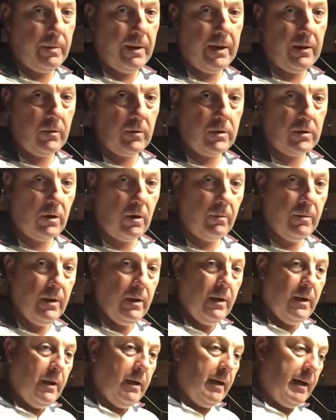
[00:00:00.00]
paint on top.
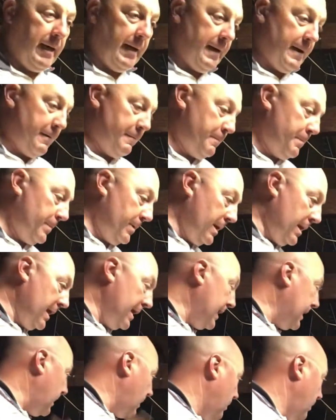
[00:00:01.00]

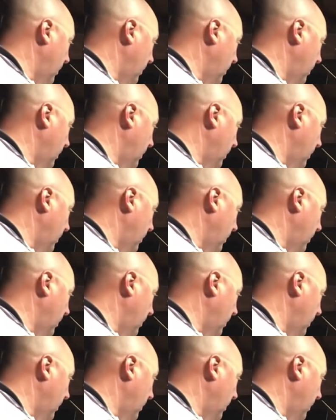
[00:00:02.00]
Now,